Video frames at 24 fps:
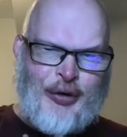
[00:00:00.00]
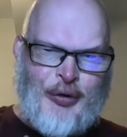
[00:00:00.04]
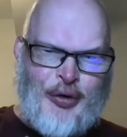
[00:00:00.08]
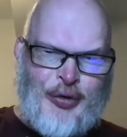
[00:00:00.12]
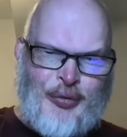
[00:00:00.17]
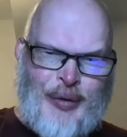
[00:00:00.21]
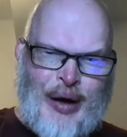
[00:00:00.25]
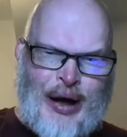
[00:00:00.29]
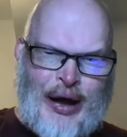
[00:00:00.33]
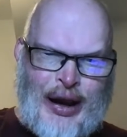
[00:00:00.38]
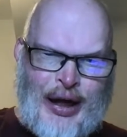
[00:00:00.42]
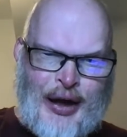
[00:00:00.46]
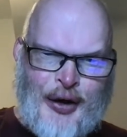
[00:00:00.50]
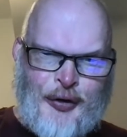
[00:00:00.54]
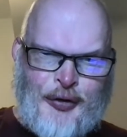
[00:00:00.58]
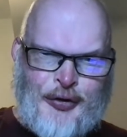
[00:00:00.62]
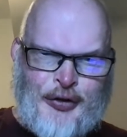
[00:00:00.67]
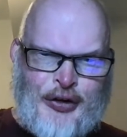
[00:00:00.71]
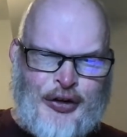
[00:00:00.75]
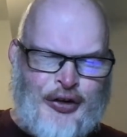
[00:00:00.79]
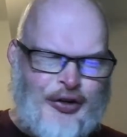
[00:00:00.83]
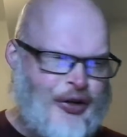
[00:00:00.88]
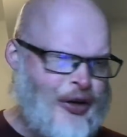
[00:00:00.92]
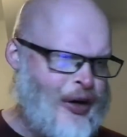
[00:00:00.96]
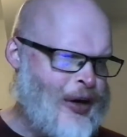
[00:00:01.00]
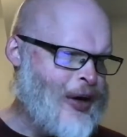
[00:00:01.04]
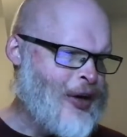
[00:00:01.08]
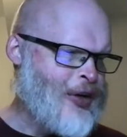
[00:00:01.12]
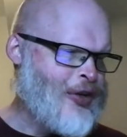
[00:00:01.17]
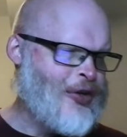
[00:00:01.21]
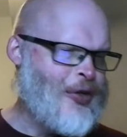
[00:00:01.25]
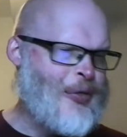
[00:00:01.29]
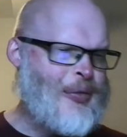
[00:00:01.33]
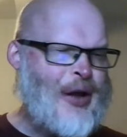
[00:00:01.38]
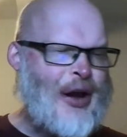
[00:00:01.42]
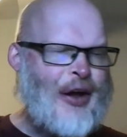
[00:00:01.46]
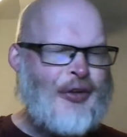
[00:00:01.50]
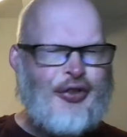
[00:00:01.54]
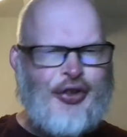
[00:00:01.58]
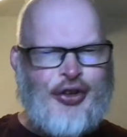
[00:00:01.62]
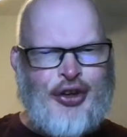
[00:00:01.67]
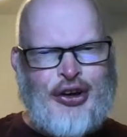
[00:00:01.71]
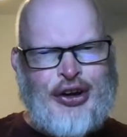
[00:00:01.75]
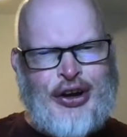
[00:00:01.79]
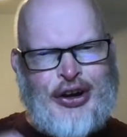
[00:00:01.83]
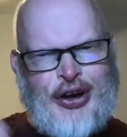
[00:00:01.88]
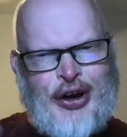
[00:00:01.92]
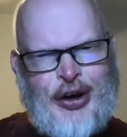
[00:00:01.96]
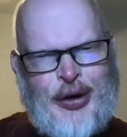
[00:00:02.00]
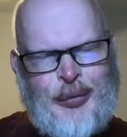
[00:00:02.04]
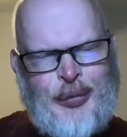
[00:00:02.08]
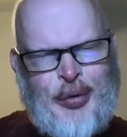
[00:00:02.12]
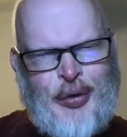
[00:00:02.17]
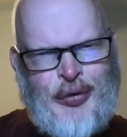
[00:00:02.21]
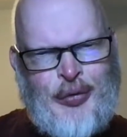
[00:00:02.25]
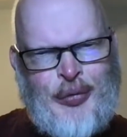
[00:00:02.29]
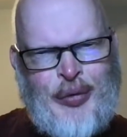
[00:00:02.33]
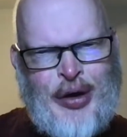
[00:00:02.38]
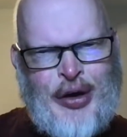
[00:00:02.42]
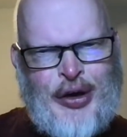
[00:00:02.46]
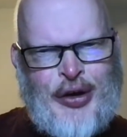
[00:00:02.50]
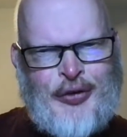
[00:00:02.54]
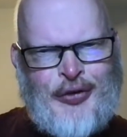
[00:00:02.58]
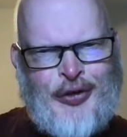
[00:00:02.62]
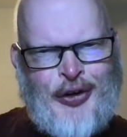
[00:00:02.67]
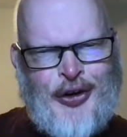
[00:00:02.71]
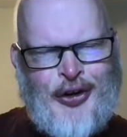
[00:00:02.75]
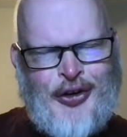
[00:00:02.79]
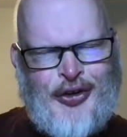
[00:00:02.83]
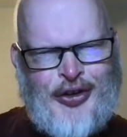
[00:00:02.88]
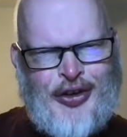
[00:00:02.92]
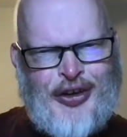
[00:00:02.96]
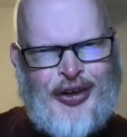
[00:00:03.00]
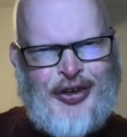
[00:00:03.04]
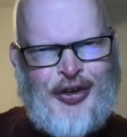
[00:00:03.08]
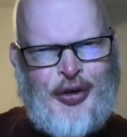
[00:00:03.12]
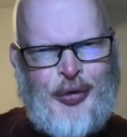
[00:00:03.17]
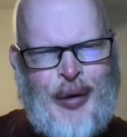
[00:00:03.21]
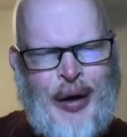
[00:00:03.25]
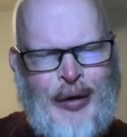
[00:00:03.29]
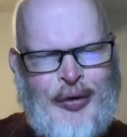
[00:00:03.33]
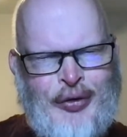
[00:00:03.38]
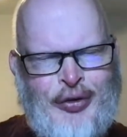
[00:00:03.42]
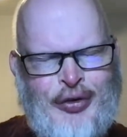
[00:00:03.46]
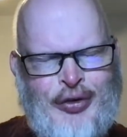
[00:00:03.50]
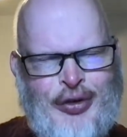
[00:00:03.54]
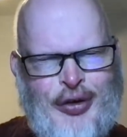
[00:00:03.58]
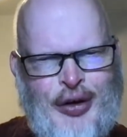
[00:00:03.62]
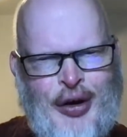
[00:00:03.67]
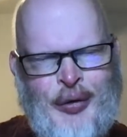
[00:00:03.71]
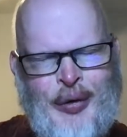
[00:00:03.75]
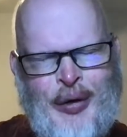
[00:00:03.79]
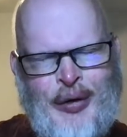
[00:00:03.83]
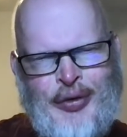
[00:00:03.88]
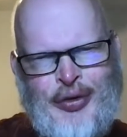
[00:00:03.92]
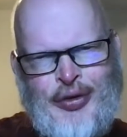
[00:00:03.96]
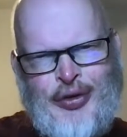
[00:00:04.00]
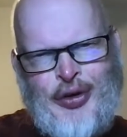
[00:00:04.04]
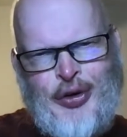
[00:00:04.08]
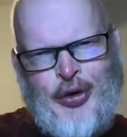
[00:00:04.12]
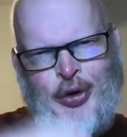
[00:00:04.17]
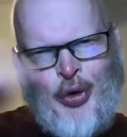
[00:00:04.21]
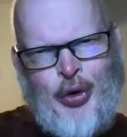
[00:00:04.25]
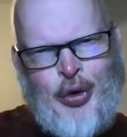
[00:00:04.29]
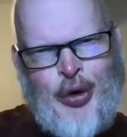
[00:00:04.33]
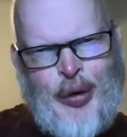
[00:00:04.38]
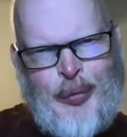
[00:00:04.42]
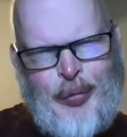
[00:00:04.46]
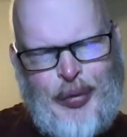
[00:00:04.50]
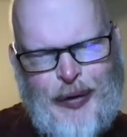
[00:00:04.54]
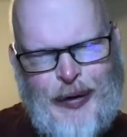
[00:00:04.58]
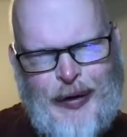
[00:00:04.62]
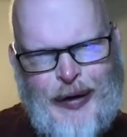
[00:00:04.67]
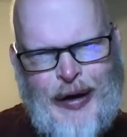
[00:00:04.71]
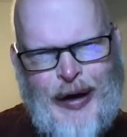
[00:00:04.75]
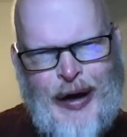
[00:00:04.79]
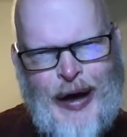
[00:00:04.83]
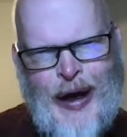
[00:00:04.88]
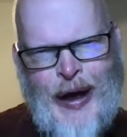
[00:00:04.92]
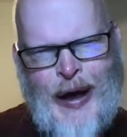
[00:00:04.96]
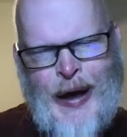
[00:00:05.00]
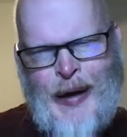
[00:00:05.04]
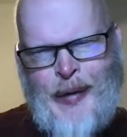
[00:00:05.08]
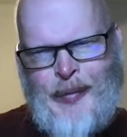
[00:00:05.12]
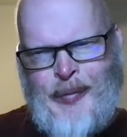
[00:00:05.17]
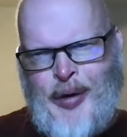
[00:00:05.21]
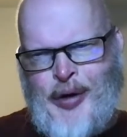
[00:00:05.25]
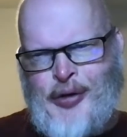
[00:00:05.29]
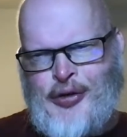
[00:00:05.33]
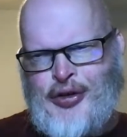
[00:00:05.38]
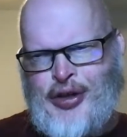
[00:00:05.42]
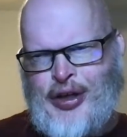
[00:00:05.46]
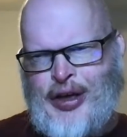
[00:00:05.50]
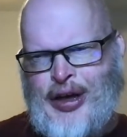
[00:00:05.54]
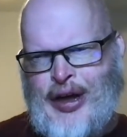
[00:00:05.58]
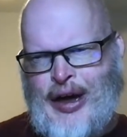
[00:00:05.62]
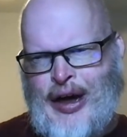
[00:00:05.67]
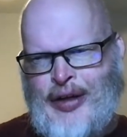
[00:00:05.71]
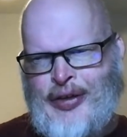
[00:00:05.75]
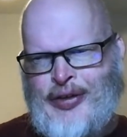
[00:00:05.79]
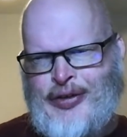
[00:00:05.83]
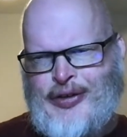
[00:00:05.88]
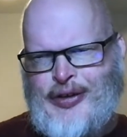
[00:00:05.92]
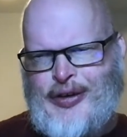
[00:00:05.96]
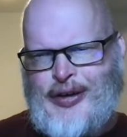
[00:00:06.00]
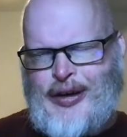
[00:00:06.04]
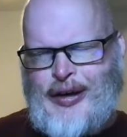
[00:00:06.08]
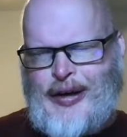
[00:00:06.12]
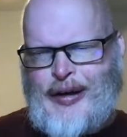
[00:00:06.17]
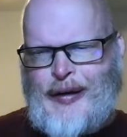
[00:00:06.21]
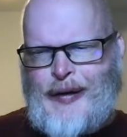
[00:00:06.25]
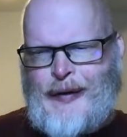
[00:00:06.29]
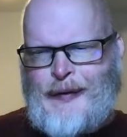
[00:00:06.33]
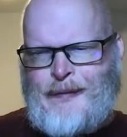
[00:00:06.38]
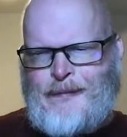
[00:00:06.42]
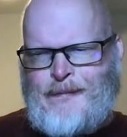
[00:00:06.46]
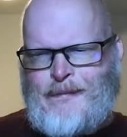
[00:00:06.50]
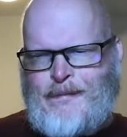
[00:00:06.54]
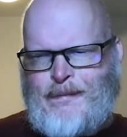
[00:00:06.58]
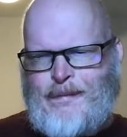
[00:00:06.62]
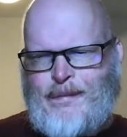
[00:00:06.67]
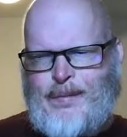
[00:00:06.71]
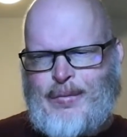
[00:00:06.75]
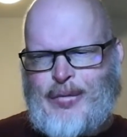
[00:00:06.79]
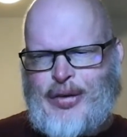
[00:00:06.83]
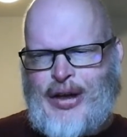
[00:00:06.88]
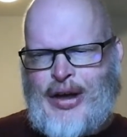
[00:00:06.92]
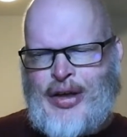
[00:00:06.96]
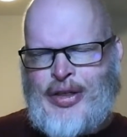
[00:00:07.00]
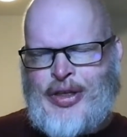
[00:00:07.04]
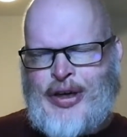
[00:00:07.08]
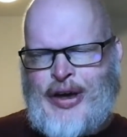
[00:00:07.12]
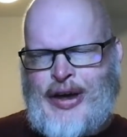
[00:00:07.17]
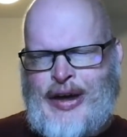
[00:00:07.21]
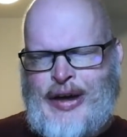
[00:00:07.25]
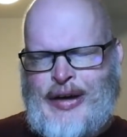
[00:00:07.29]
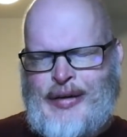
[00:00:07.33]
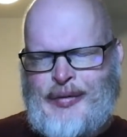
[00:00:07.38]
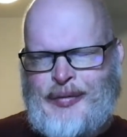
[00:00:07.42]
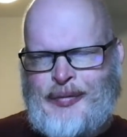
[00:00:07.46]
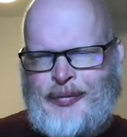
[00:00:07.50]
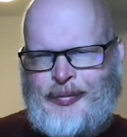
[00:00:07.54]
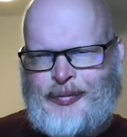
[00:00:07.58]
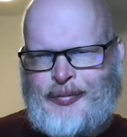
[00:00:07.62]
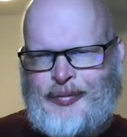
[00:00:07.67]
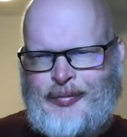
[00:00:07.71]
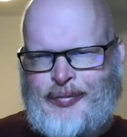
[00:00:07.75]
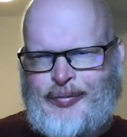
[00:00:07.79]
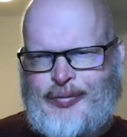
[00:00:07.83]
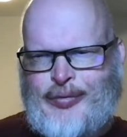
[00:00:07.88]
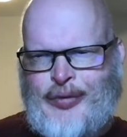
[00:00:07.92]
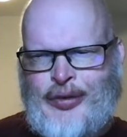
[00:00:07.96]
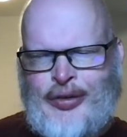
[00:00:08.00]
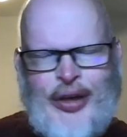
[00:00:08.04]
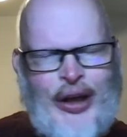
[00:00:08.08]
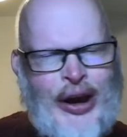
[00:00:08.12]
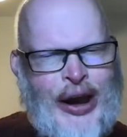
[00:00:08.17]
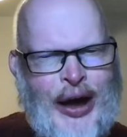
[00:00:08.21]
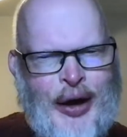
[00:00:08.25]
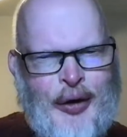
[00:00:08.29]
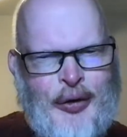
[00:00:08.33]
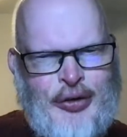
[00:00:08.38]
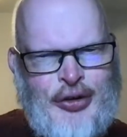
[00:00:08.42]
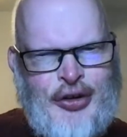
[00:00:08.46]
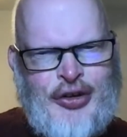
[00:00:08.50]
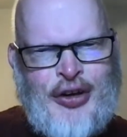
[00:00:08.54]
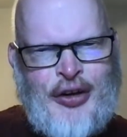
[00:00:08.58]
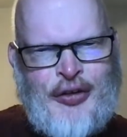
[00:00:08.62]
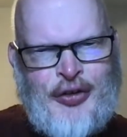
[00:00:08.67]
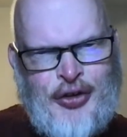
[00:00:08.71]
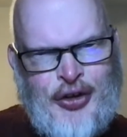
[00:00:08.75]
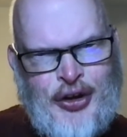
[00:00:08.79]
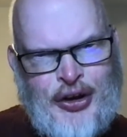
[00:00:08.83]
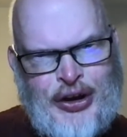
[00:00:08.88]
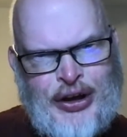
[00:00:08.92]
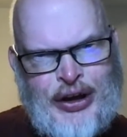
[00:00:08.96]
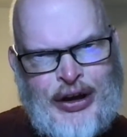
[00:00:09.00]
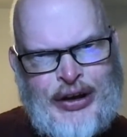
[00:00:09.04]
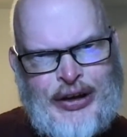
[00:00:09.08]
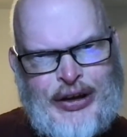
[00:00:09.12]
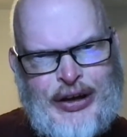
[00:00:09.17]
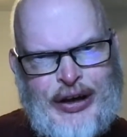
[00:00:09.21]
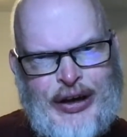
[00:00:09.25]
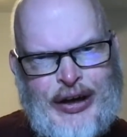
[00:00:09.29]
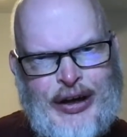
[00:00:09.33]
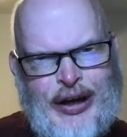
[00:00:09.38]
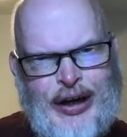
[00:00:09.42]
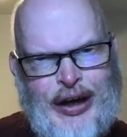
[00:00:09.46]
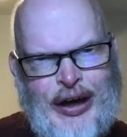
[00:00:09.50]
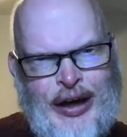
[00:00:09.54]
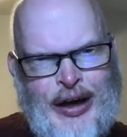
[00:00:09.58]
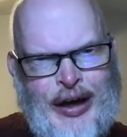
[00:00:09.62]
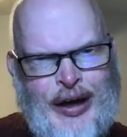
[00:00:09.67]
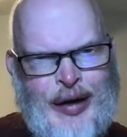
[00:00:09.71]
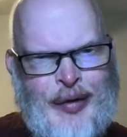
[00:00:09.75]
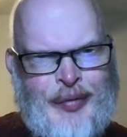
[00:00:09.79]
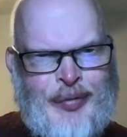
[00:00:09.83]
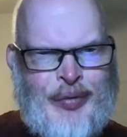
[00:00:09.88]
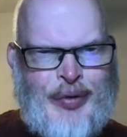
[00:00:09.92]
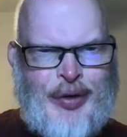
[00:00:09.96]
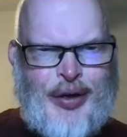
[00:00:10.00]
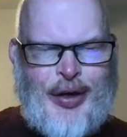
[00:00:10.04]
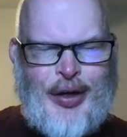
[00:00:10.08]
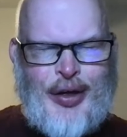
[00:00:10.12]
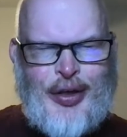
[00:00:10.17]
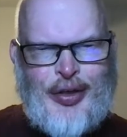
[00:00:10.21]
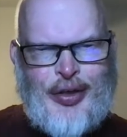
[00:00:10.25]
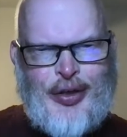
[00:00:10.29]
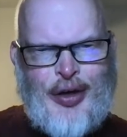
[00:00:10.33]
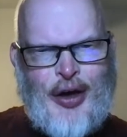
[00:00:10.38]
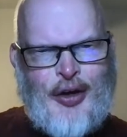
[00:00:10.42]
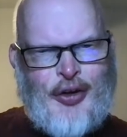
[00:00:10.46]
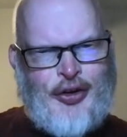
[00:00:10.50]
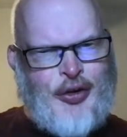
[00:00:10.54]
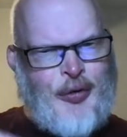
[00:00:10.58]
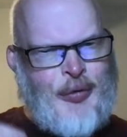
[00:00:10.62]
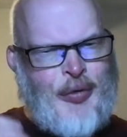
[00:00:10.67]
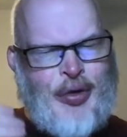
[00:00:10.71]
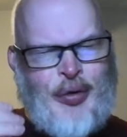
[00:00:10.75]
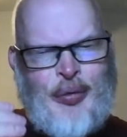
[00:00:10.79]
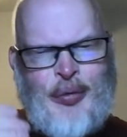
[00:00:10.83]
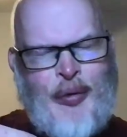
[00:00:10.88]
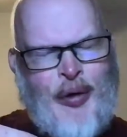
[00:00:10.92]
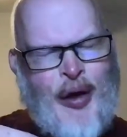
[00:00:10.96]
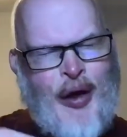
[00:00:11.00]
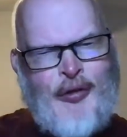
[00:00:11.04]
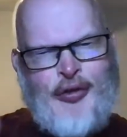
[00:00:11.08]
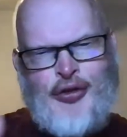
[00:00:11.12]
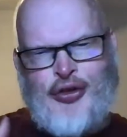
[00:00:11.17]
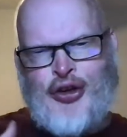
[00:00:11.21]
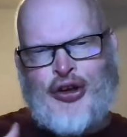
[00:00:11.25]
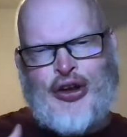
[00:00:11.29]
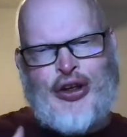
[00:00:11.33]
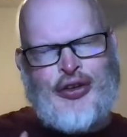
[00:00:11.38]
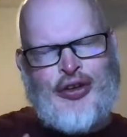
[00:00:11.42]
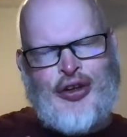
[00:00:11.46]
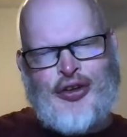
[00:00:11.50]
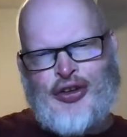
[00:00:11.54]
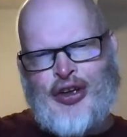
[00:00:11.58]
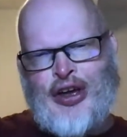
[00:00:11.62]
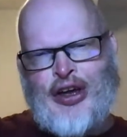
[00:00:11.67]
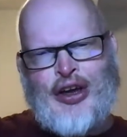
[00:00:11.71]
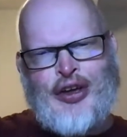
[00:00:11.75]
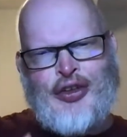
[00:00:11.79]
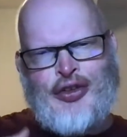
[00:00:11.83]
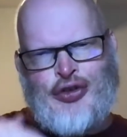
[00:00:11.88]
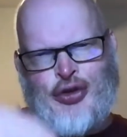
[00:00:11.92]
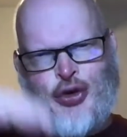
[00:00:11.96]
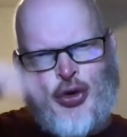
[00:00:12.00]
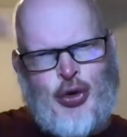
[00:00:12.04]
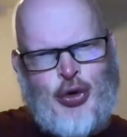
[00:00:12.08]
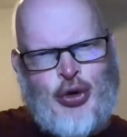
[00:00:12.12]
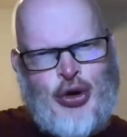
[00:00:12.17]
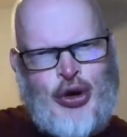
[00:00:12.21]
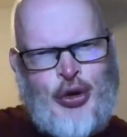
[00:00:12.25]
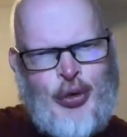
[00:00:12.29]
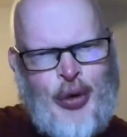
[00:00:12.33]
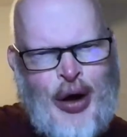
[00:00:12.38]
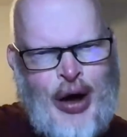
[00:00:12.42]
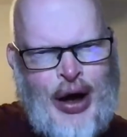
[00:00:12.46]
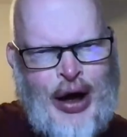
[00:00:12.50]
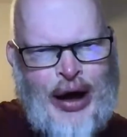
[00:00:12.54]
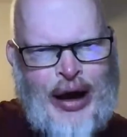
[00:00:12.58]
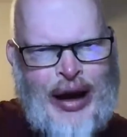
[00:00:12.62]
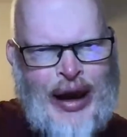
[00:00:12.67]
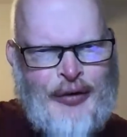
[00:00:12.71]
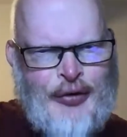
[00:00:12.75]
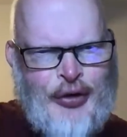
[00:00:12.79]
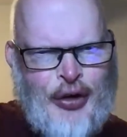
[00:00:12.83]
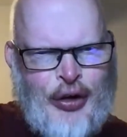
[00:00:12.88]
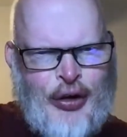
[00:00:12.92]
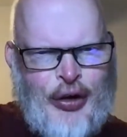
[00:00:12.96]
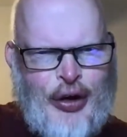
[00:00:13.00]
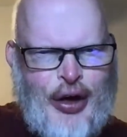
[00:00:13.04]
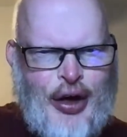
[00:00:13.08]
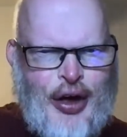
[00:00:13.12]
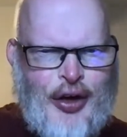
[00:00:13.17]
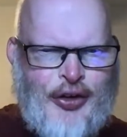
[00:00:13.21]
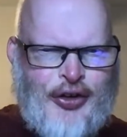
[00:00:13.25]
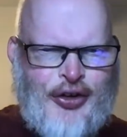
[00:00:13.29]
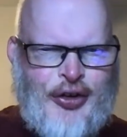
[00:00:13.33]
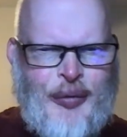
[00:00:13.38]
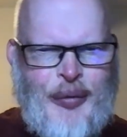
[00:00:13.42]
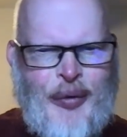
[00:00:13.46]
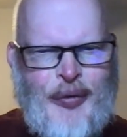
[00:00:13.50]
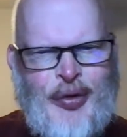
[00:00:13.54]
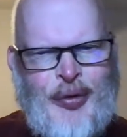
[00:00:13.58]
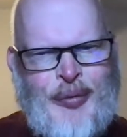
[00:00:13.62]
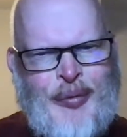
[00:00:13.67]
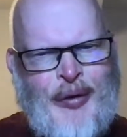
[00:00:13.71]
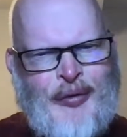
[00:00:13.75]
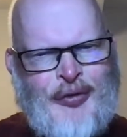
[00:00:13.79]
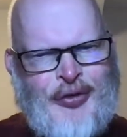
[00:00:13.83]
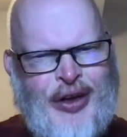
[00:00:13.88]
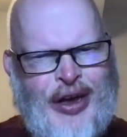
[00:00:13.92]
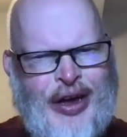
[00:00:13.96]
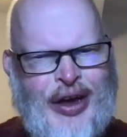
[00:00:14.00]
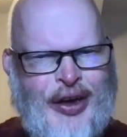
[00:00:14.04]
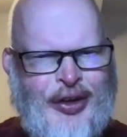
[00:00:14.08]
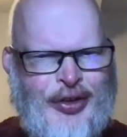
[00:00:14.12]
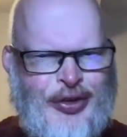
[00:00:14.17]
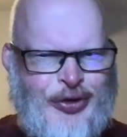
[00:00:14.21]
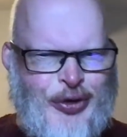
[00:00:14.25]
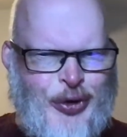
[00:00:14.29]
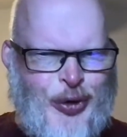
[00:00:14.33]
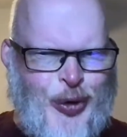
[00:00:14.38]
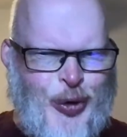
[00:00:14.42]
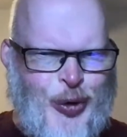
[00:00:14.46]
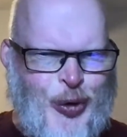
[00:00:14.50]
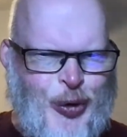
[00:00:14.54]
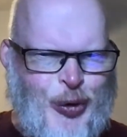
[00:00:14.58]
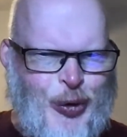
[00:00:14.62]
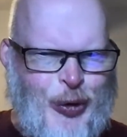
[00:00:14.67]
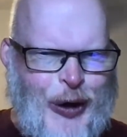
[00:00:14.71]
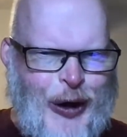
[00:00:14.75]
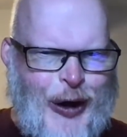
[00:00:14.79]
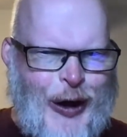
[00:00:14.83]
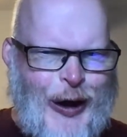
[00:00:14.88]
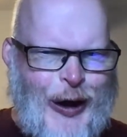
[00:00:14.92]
with my languages, so I mean, I've studied a number of universities around Europe, mostly, and the languages I've studied, some of them I've studied, taken to, you know, a high level. Some of them I've taken to